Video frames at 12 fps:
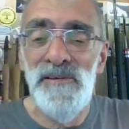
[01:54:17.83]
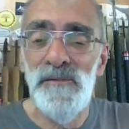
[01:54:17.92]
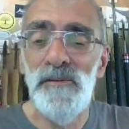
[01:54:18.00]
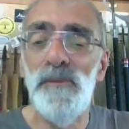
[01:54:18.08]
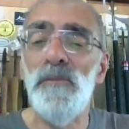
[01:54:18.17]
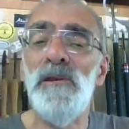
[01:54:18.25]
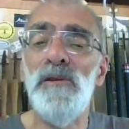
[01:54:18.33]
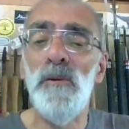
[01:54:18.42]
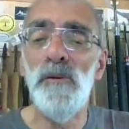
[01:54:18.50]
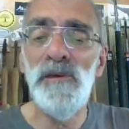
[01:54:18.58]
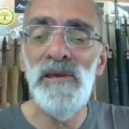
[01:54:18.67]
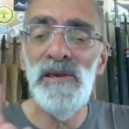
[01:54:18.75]
you mean you
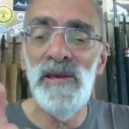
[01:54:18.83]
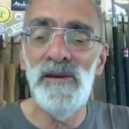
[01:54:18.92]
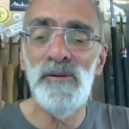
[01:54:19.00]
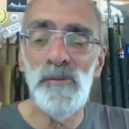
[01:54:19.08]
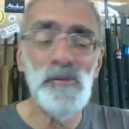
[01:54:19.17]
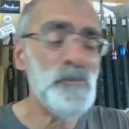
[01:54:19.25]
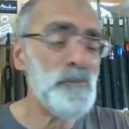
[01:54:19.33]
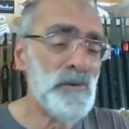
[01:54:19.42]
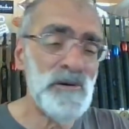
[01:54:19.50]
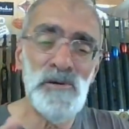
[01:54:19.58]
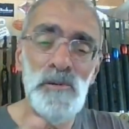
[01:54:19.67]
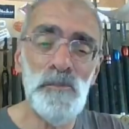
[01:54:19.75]
only giggled
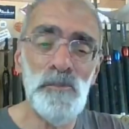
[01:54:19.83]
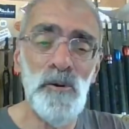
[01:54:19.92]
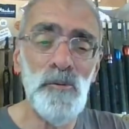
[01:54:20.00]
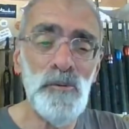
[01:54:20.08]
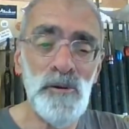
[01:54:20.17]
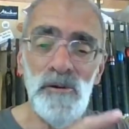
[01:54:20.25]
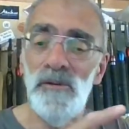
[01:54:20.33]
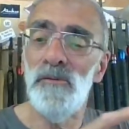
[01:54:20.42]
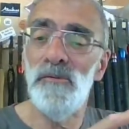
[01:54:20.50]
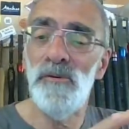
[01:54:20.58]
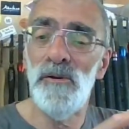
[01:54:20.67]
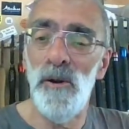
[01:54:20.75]
because I broke
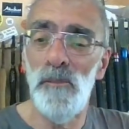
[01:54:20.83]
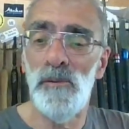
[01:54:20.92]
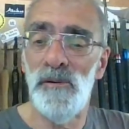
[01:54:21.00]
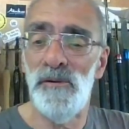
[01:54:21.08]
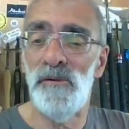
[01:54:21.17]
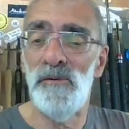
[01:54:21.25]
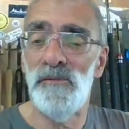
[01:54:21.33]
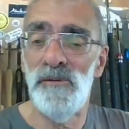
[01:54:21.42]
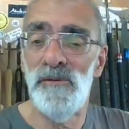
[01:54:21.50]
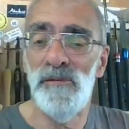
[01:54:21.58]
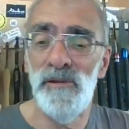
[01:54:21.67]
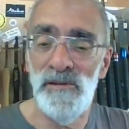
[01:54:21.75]
the goblet
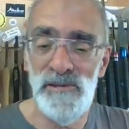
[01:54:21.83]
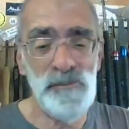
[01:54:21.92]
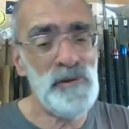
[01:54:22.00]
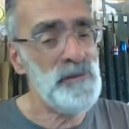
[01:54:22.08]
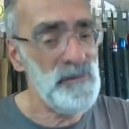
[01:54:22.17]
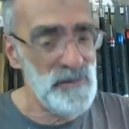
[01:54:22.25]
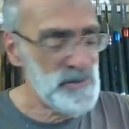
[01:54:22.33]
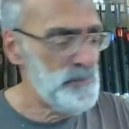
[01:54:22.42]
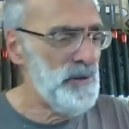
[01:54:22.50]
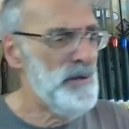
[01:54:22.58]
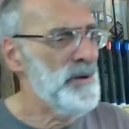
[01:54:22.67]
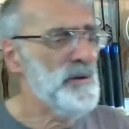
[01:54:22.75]
either. That's a bit that's a
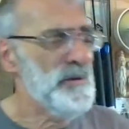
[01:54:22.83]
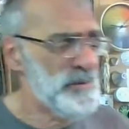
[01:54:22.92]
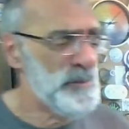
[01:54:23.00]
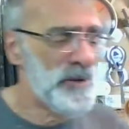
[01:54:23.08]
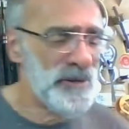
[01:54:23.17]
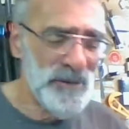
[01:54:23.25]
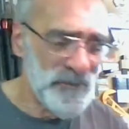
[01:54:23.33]
bit harsh, mate. A